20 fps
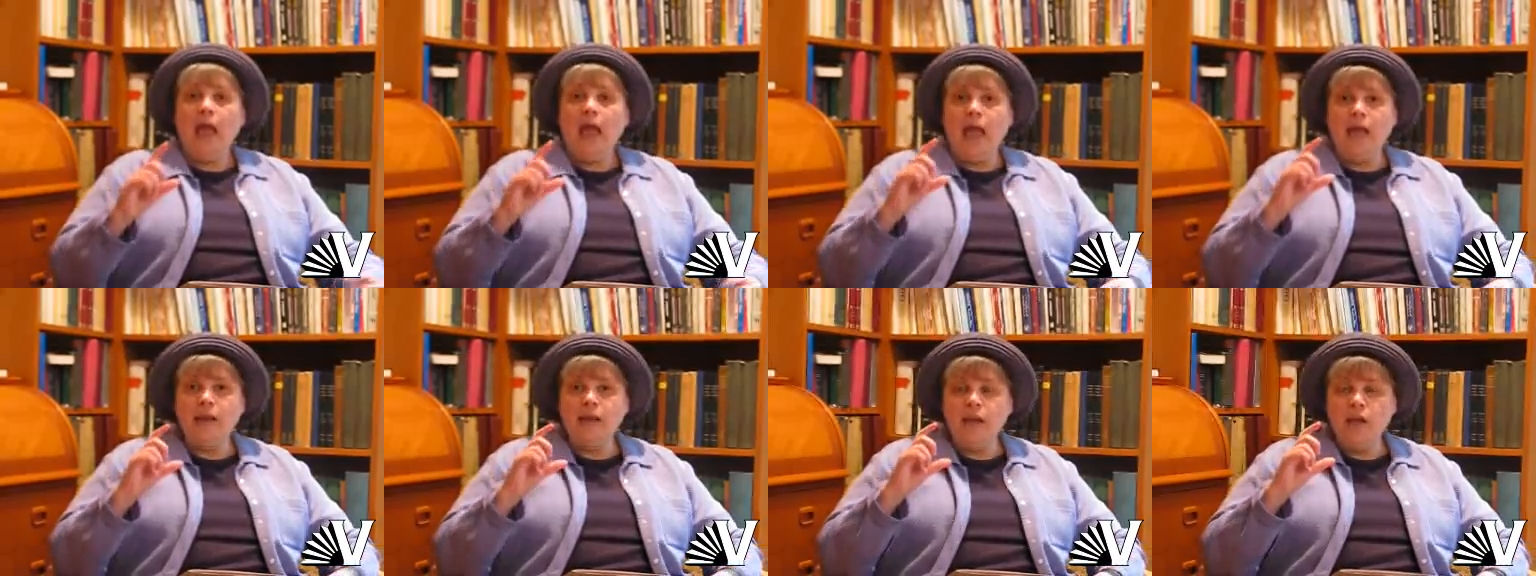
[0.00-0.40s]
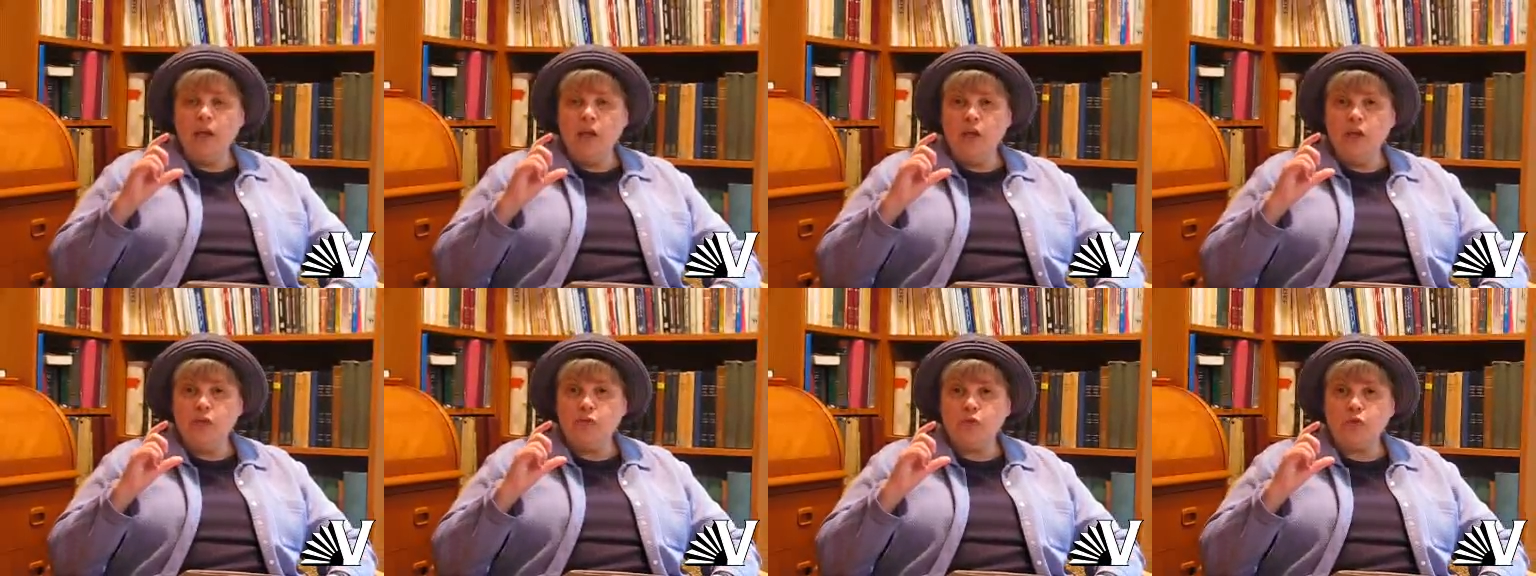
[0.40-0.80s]
And
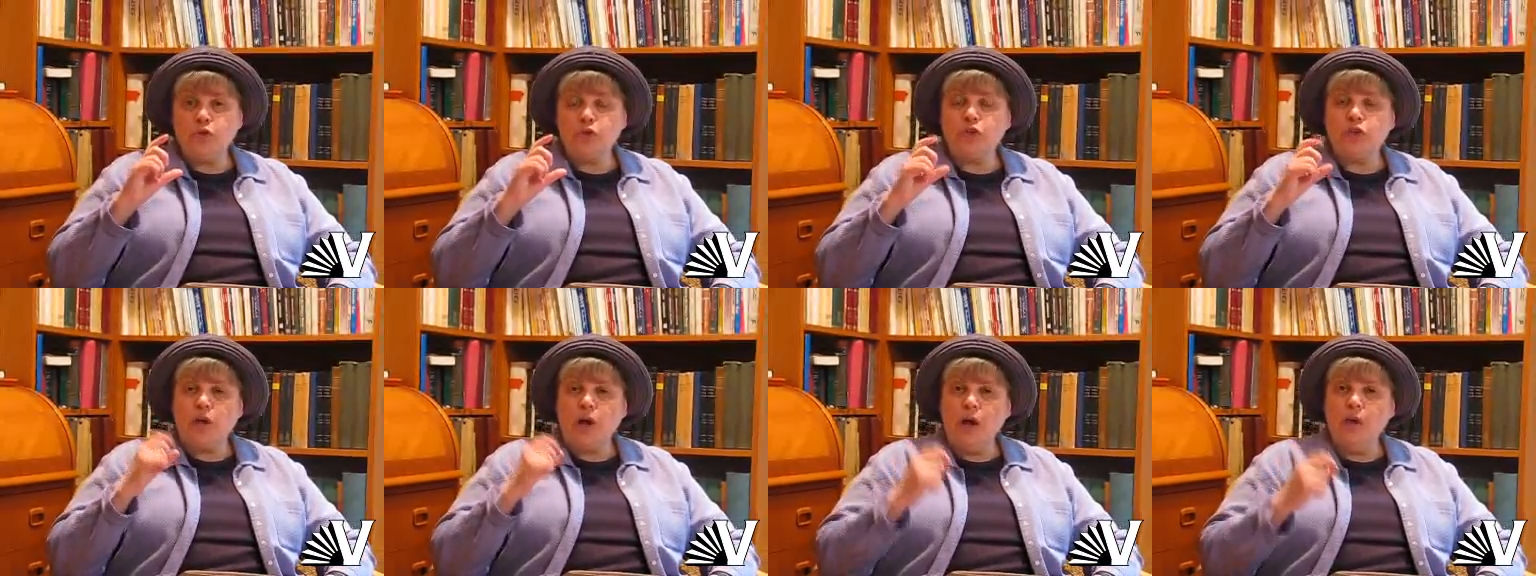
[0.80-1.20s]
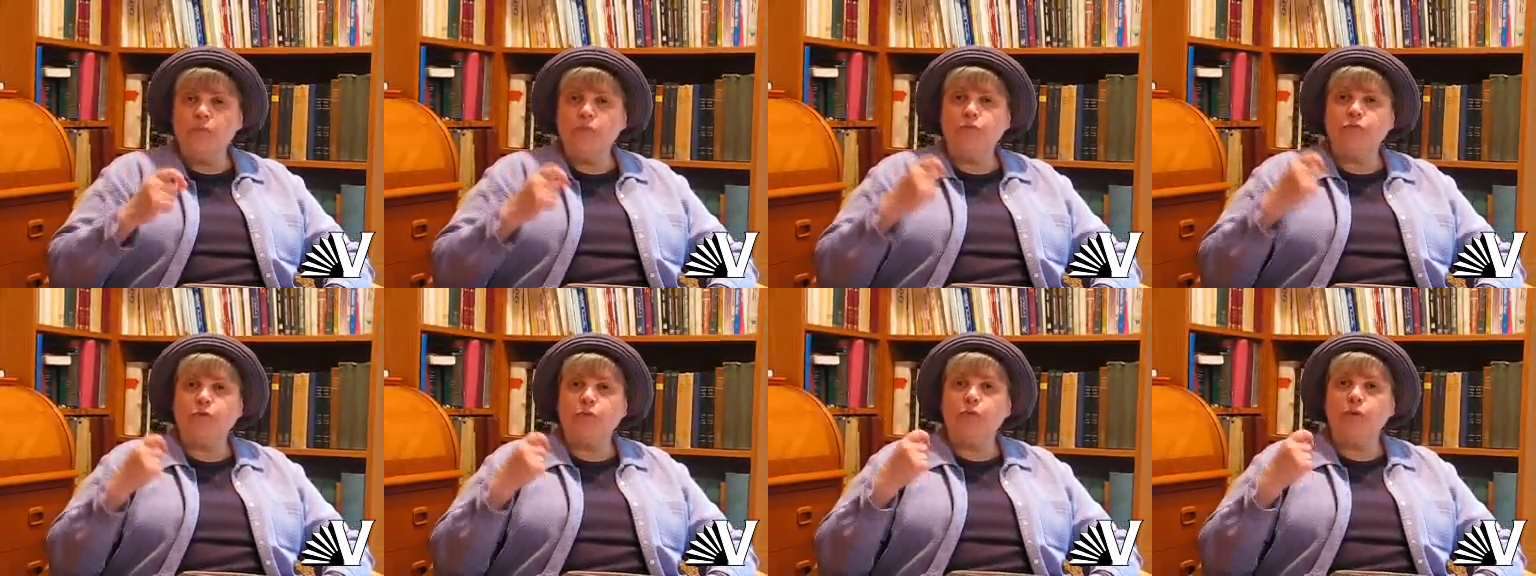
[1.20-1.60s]
it should
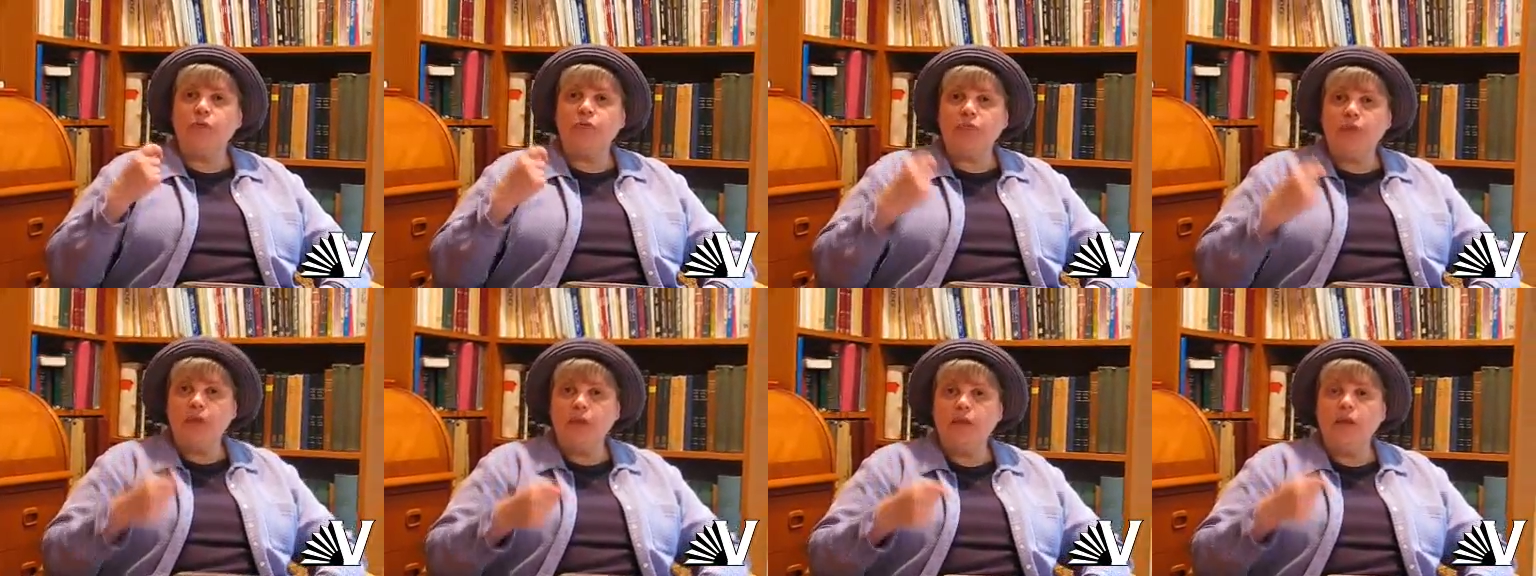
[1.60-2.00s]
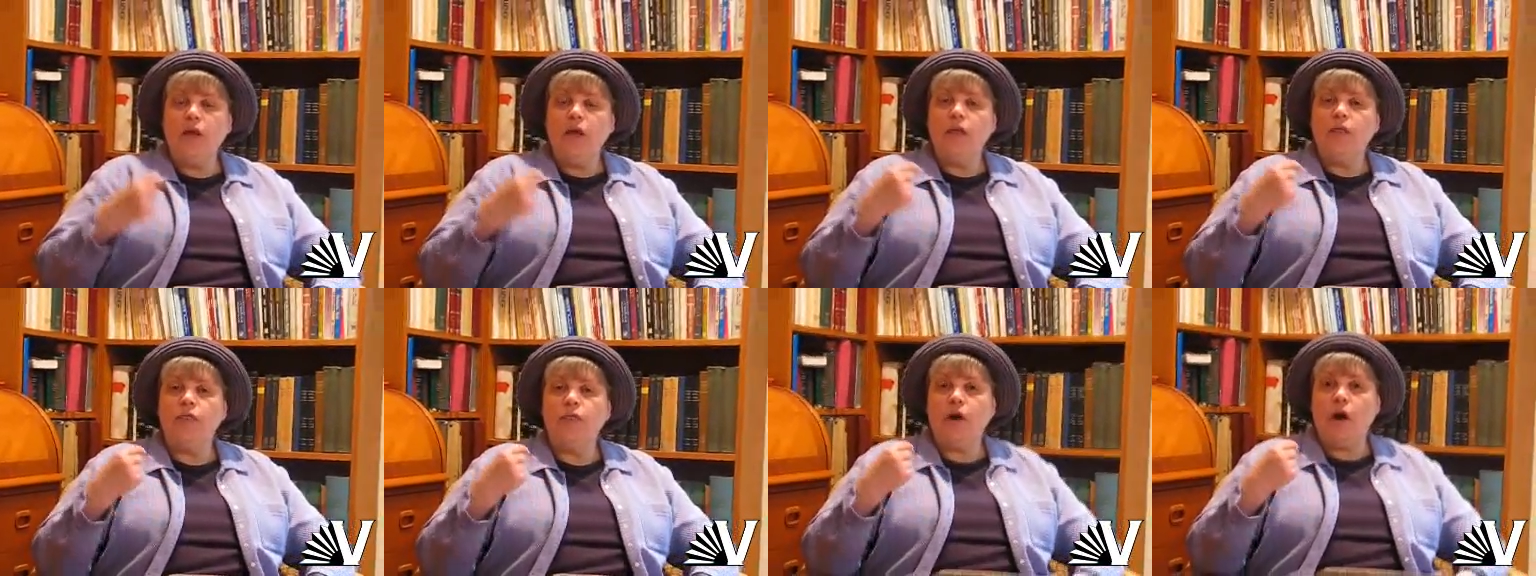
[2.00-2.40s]
come from within
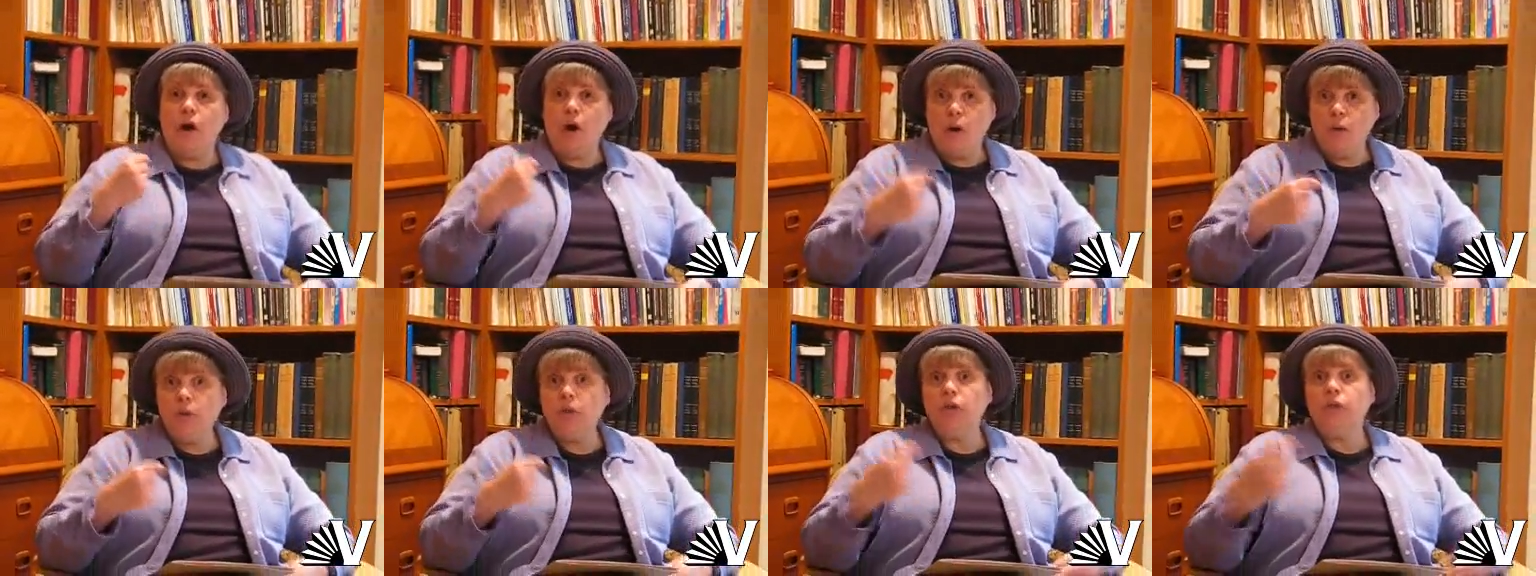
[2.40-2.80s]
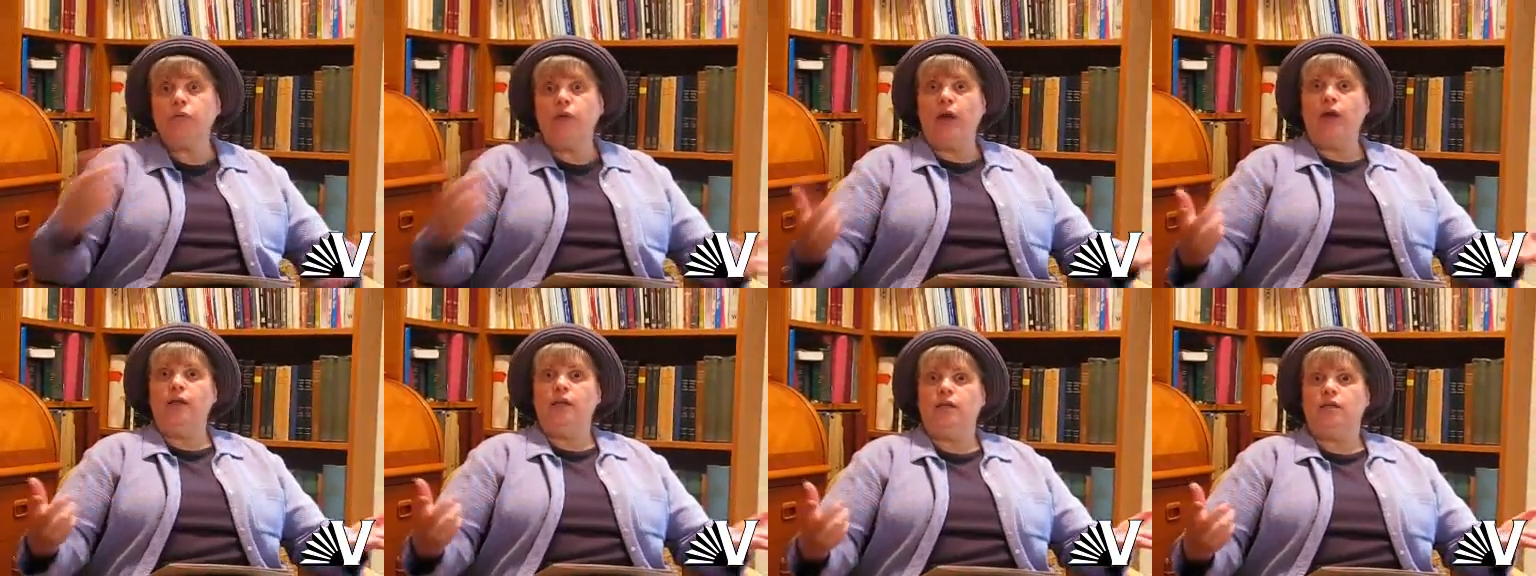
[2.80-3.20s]
the holy
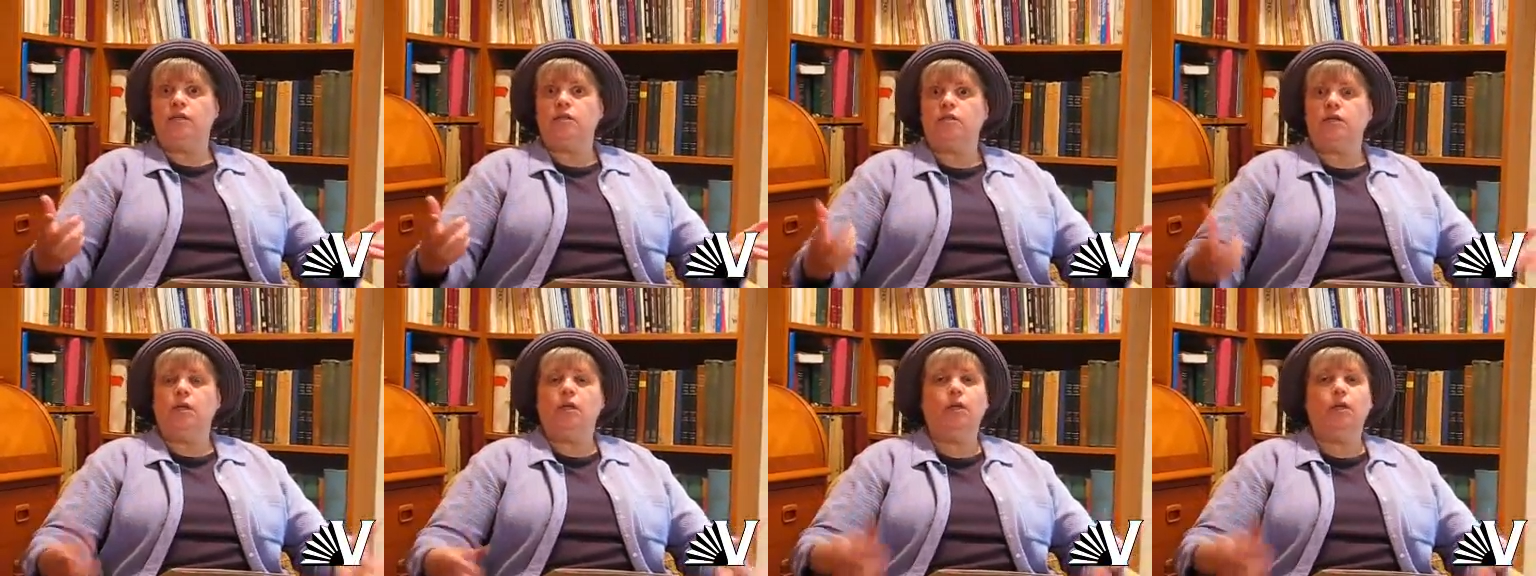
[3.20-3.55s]
writings.